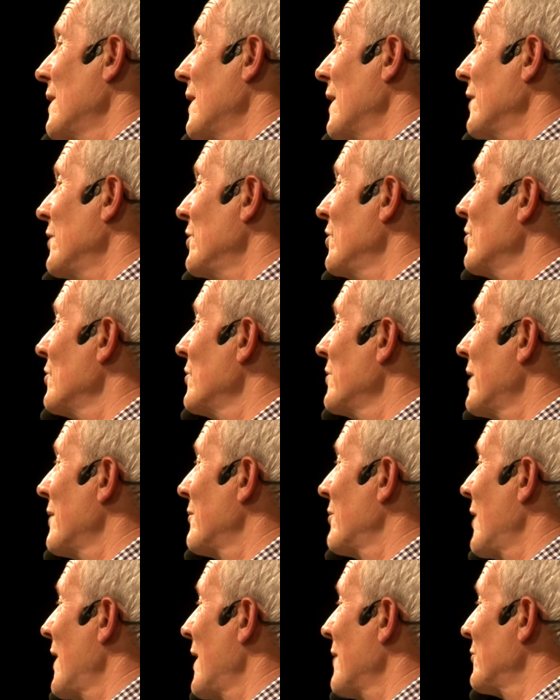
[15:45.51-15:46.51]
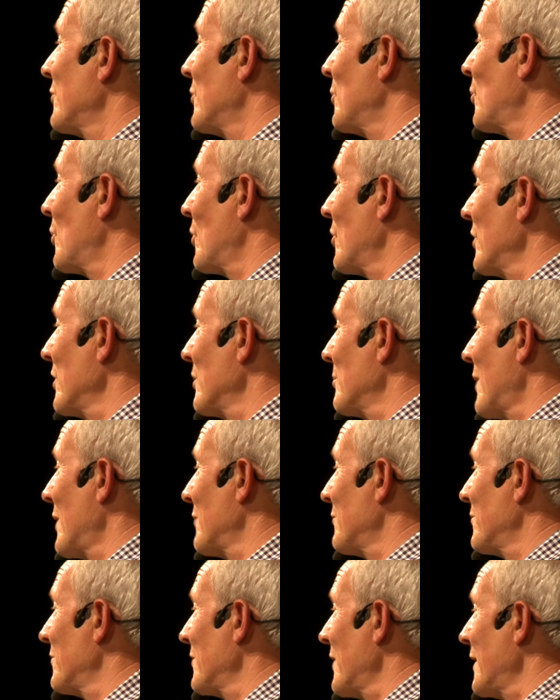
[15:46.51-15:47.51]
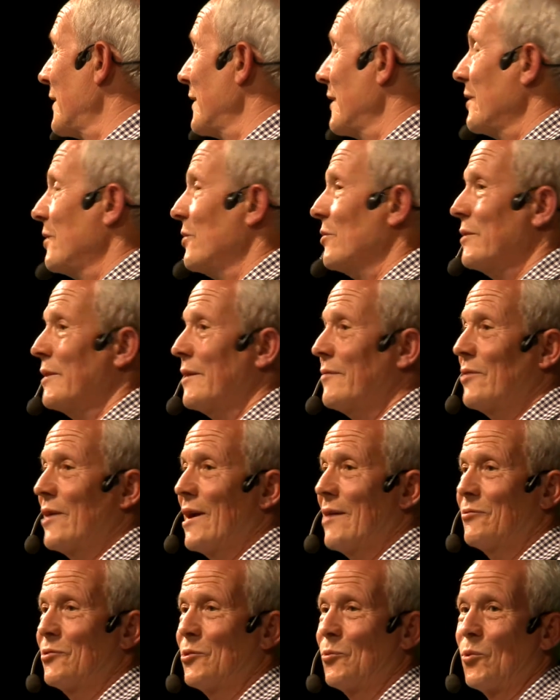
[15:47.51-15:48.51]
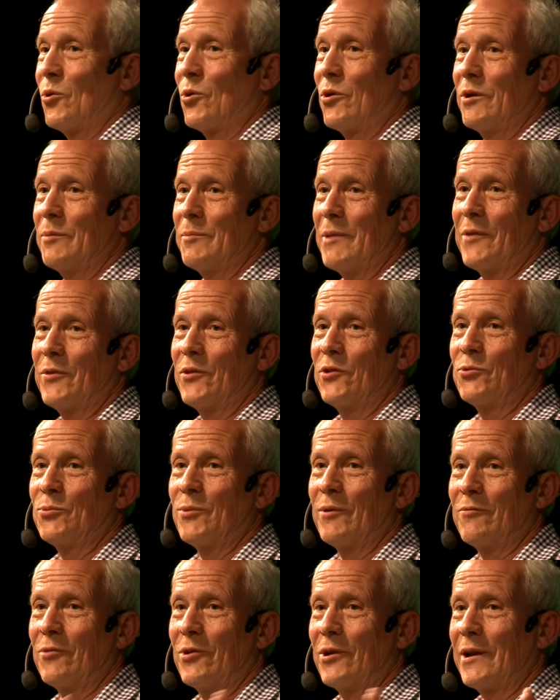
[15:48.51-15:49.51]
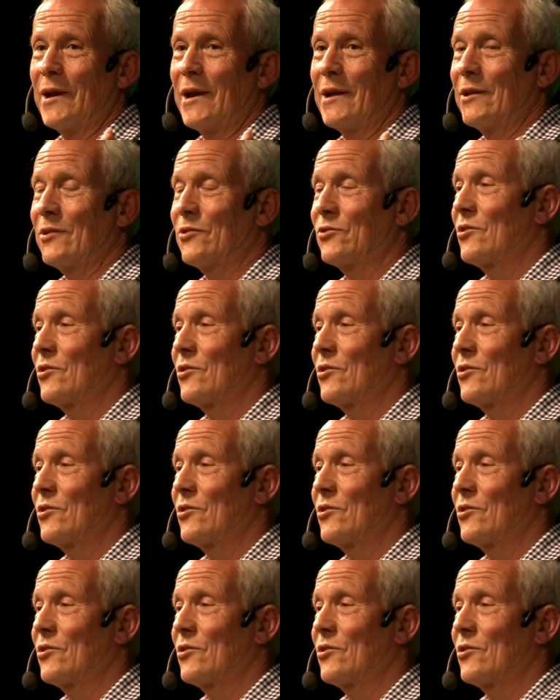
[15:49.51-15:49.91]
and you'll never have to worry about flooding. You'll never have to worry about this river again. It's